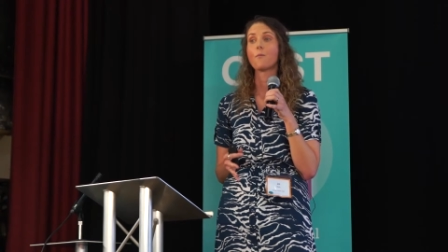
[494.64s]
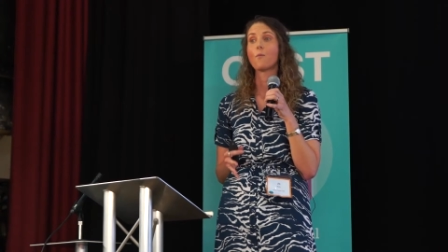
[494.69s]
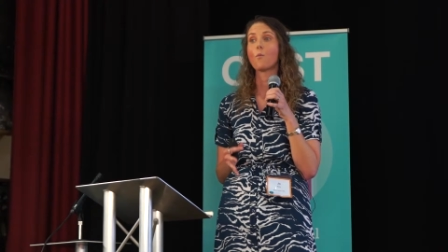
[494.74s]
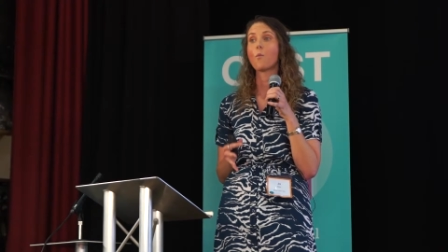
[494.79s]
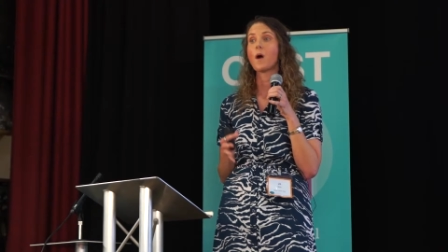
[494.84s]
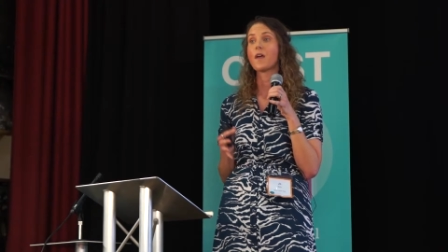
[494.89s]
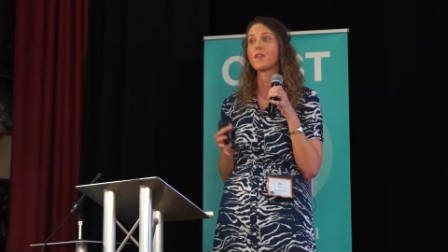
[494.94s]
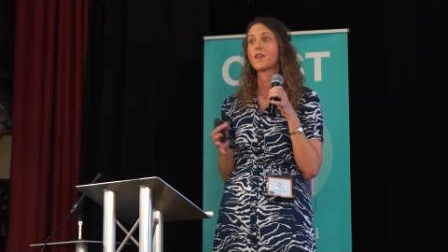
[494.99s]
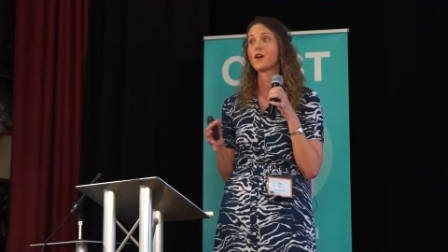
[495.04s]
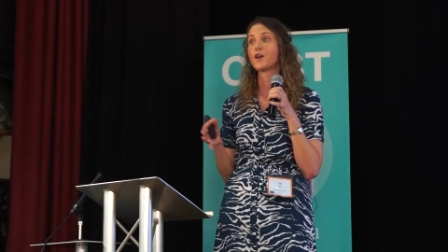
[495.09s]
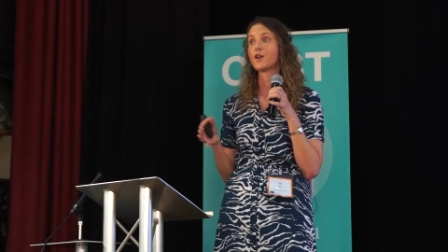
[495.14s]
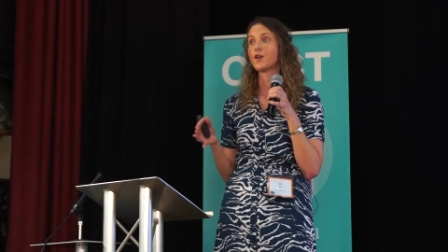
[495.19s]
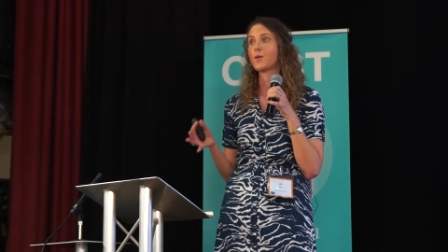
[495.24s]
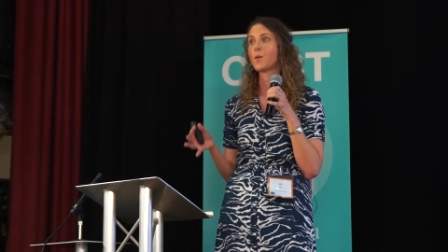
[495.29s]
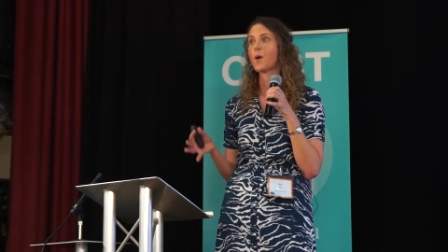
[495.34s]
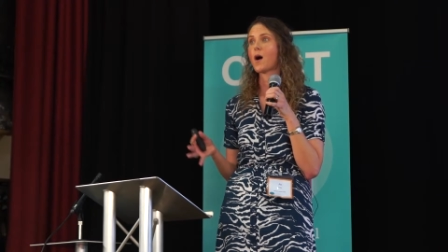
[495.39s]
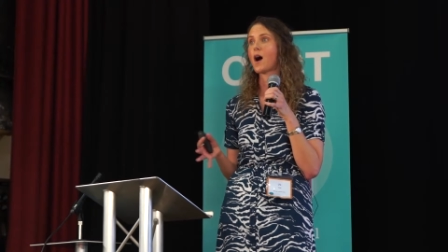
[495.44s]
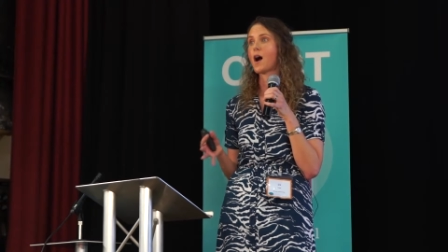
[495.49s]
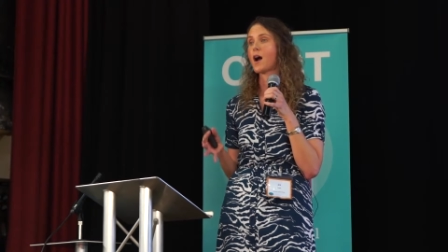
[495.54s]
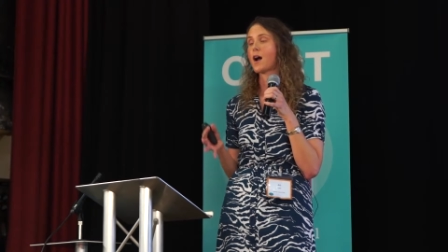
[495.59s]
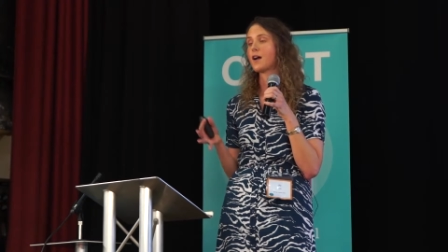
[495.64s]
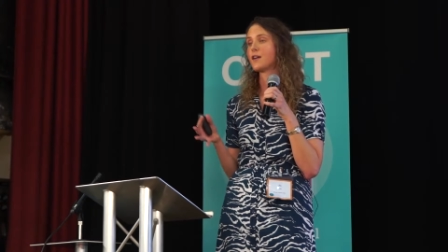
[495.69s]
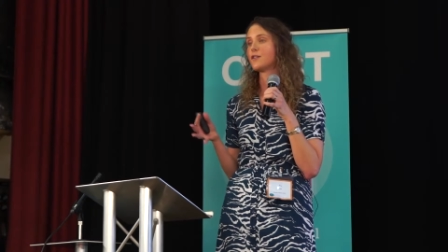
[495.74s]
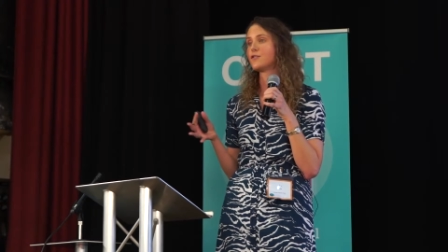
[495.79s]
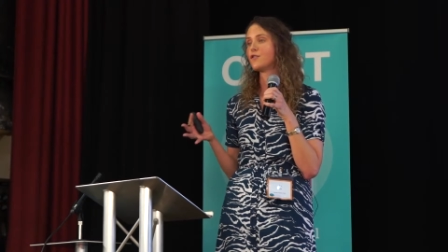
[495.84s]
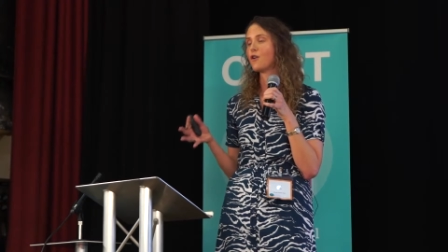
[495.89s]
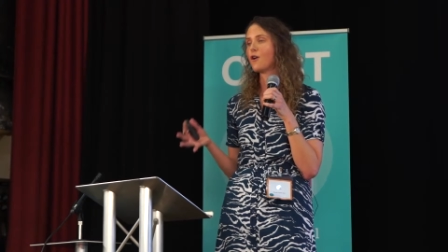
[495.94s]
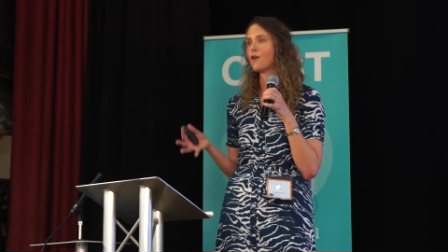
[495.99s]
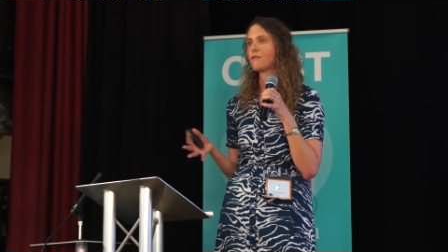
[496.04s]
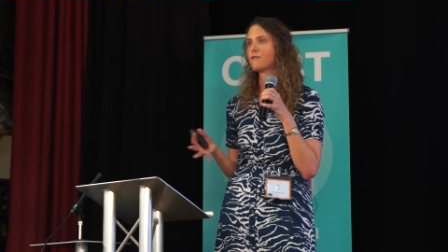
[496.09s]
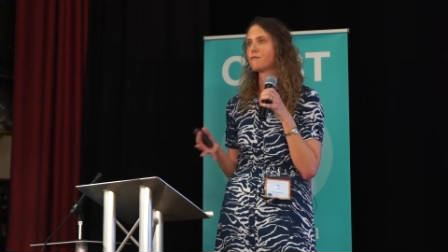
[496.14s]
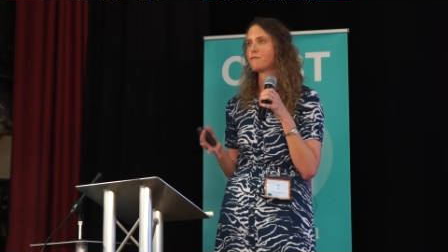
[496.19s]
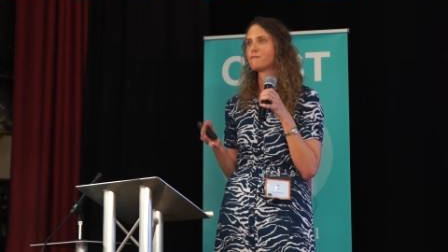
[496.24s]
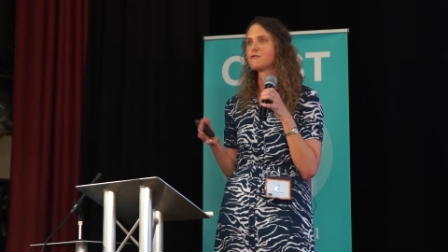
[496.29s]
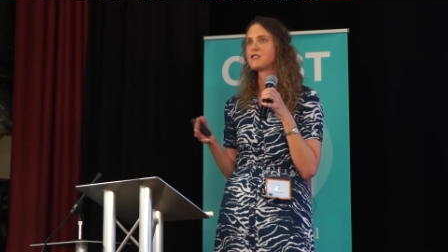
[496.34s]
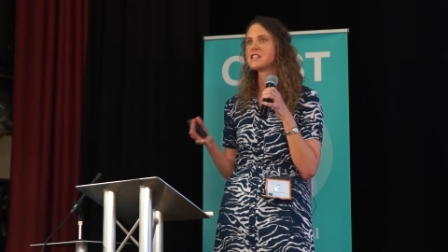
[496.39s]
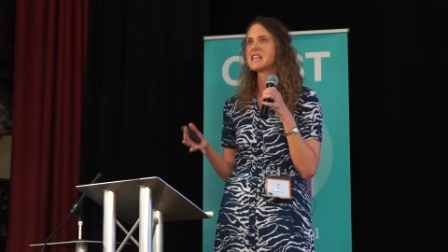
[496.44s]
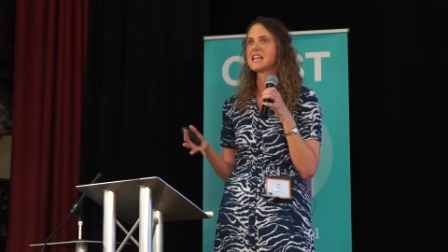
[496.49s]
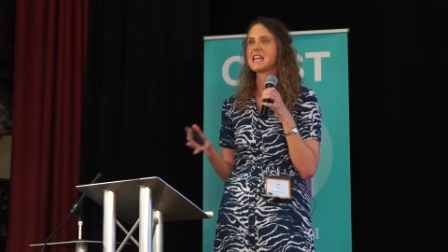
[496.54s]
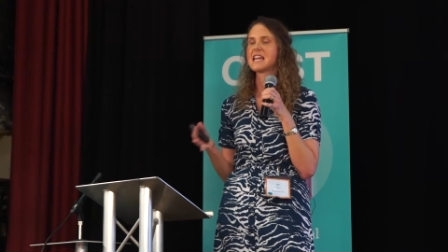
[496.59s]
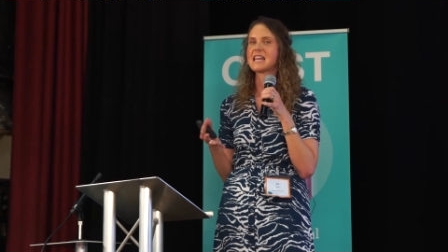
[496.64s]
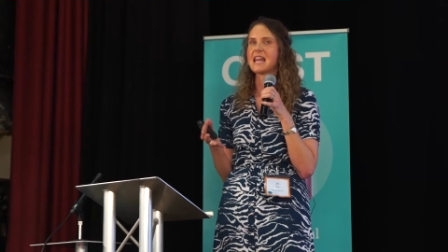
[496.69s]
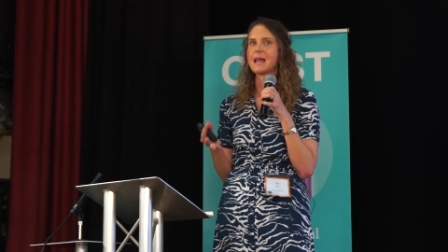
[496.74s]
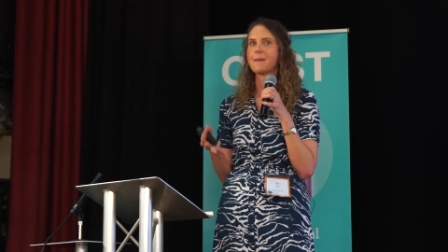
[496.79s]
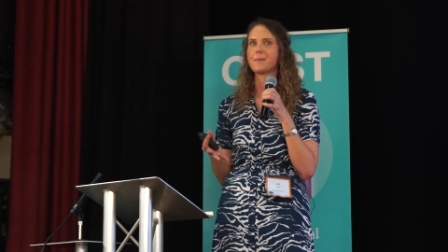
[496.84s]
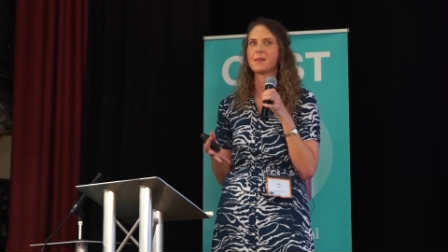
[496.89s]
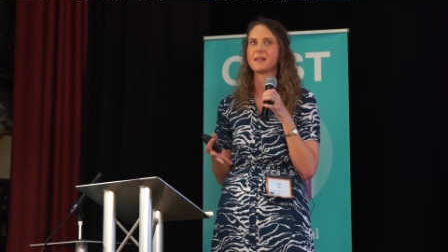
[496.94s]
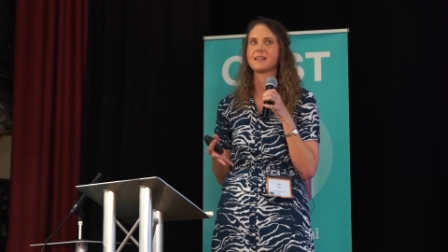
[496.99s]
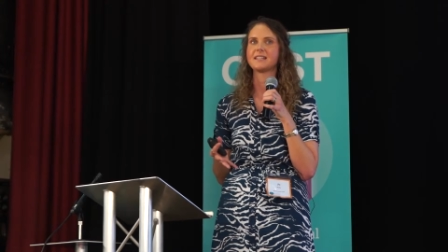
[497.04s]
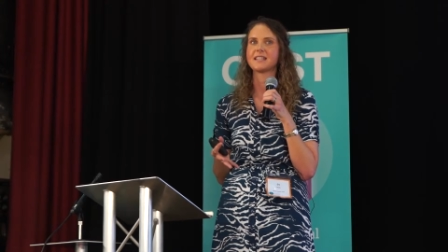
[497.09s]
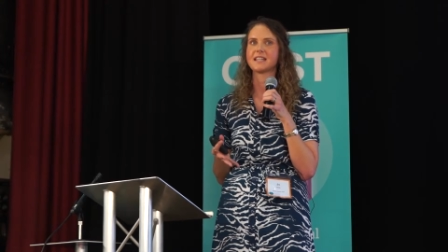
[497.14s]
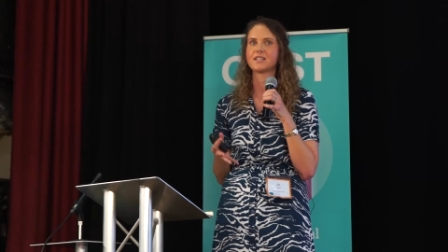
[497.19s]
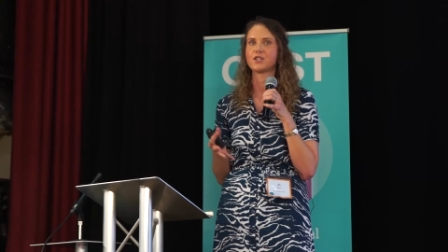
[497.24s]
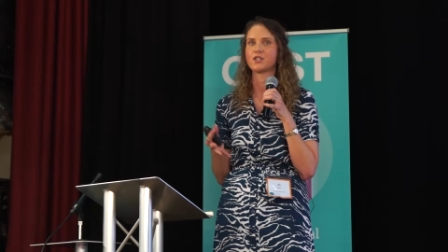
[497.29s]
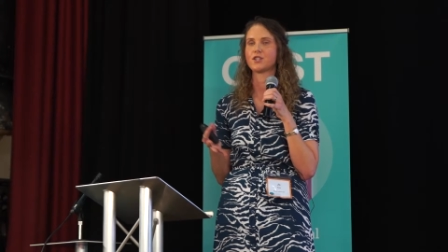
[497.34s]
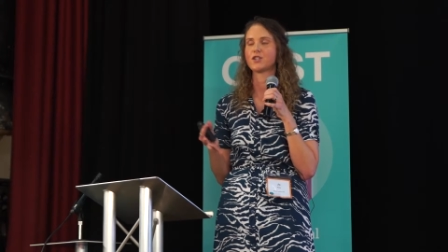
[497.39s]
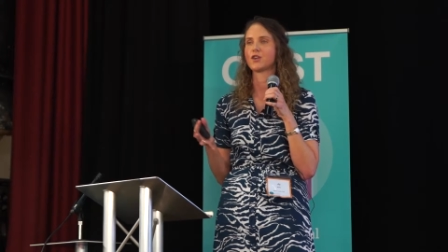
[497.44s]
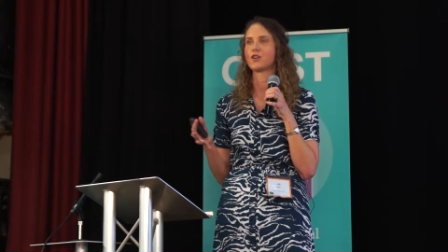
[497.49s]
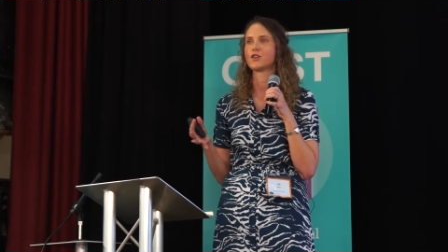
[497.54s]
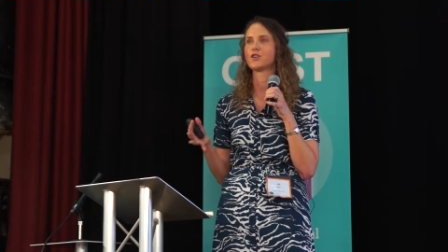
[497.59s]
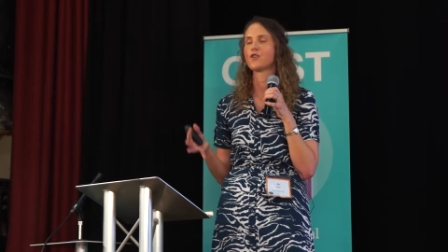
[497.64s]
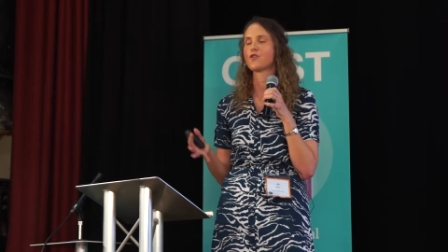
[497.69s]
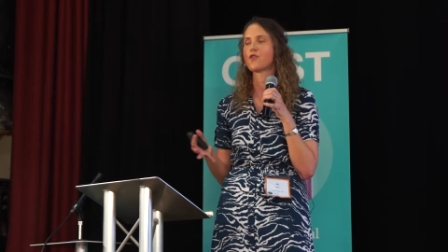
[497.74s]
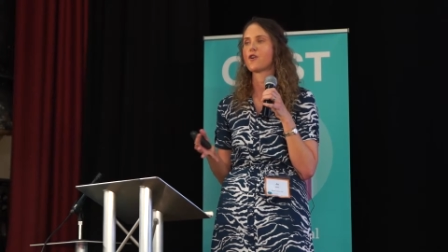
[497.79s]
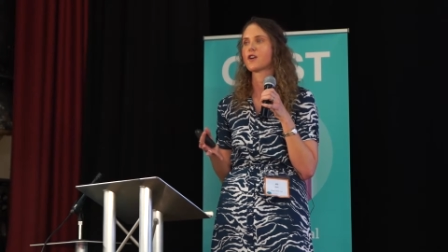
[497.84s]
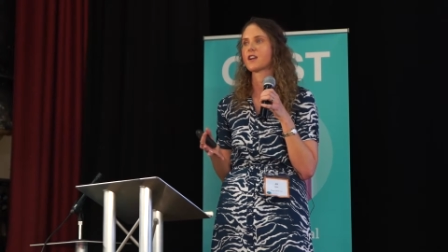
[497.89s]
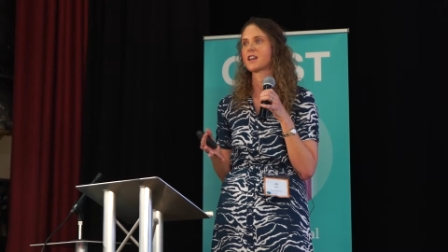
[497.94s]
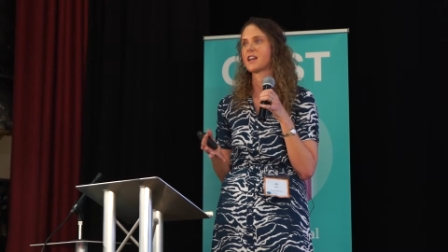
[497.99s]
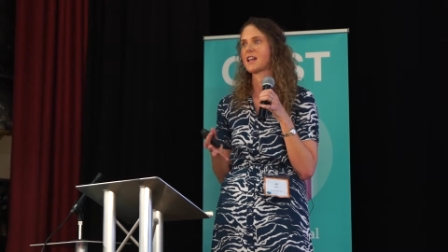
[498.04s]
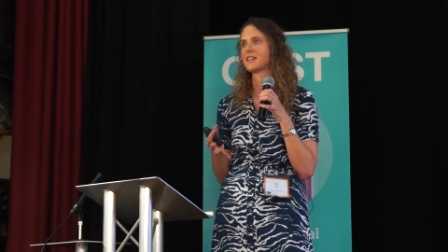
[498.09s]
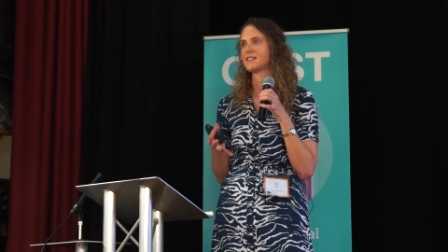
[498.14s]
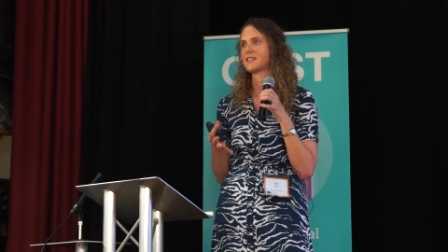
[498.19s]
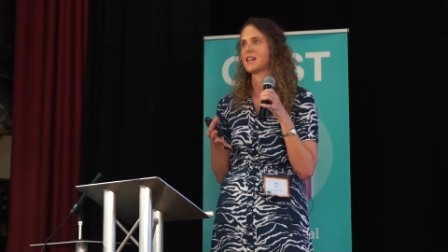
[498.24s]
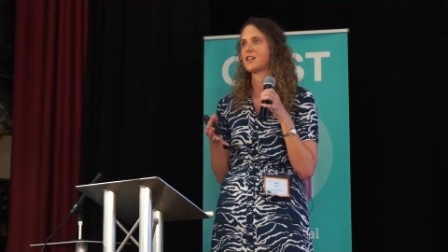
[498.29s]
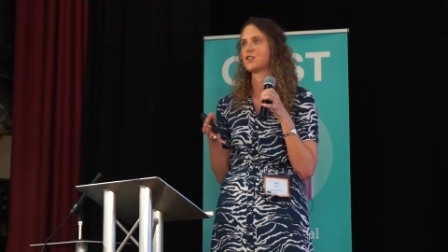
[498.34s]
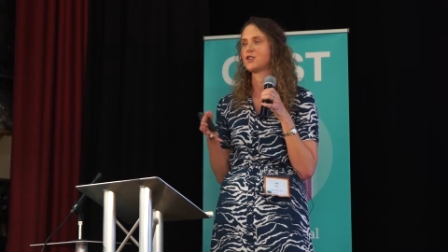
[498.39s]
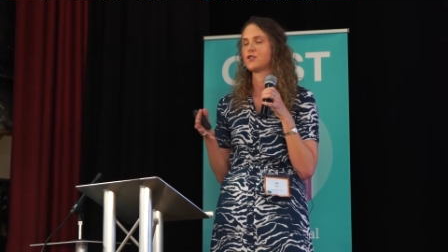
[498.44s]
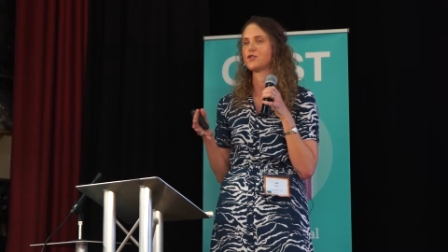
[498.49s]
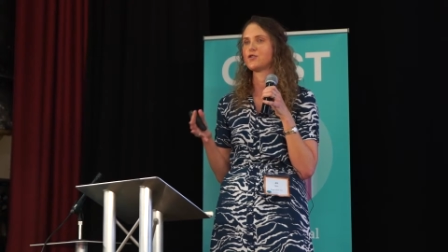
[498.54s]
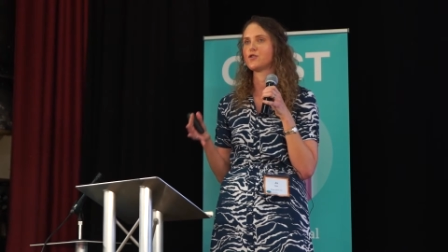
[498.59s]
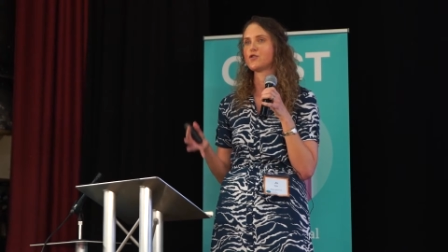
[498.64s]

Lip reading: Whether you are not really enabling digital in your organisation,